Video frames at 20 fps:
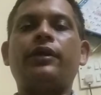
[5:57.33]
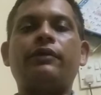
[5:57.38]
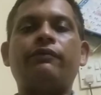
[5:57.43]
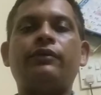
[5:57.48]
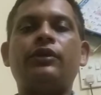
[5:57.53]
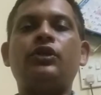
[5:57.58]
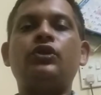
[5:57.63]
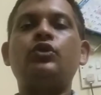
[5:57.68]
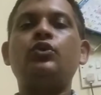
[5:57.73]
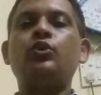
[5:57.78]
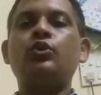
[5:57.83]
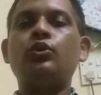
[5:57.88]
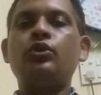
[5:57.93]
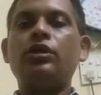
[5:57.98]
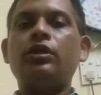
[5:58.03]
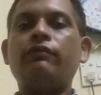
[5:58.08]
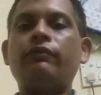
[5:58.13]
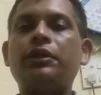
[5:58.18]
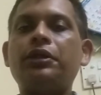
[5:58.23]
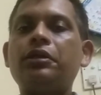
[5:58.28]
we need to do the
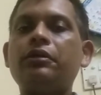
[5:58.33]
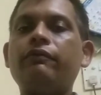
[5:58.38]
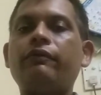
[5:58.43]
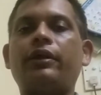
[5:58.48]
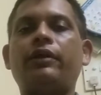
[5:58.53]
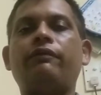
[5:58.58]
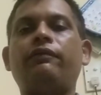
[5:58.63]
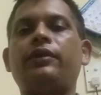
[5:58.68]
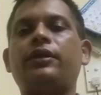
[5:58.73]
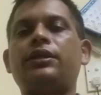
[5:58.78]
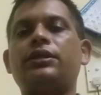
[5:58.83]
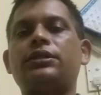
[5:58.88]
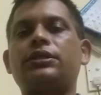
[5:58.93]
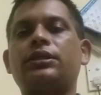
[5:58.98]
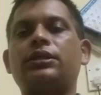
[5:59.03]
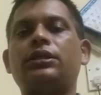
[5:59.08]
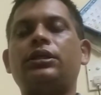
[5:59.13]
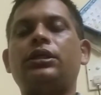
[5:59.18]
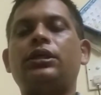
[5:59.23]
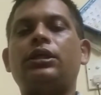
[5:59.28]
inventory verification,
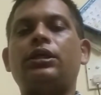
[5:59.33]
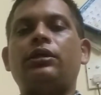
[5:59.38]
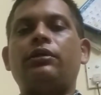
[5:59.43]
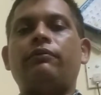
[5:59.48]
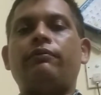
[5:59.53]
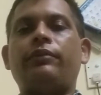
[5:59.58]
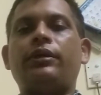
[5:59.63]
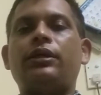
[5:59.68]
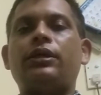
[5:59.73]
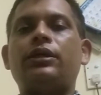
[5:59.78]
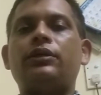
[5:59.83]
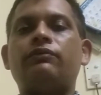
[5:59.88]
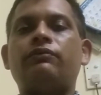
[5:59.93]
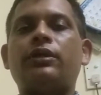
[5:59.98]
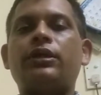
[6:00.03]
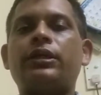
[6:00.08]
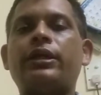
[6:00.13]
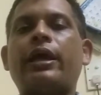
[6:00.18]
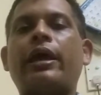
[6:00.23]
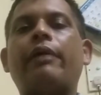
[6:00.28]
because
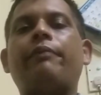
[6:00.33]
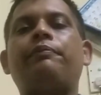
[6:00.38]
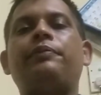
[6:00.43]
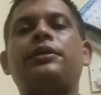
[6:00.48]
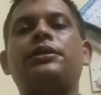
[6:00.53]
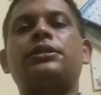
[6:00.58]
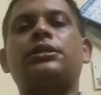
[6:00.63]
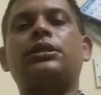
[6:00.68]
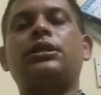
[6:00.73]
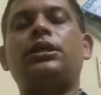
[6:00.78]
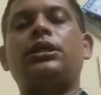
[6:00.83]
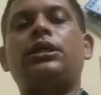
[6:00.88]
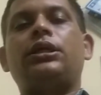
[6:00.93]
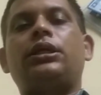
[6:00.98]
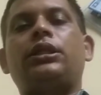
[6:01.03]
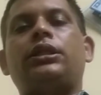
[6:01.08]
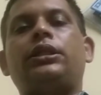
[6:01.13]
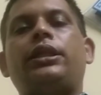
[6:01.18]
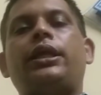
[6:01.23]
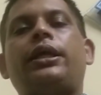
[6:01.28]
what happens
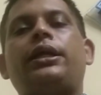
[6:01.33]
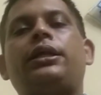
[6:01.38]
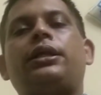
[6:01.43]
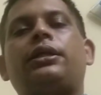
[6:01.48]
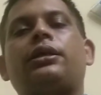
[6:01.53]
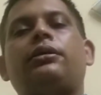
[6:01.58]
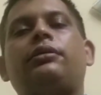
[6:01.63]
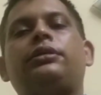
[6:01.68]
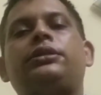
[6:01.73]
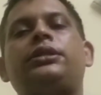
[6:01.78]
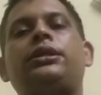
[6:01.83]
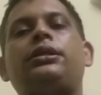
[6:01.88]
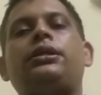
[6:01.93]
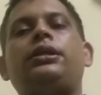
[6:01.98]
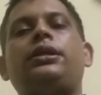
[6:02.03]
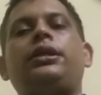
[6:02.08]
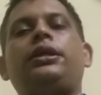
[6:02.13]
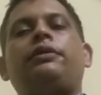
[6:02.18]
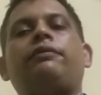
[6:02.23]
that generally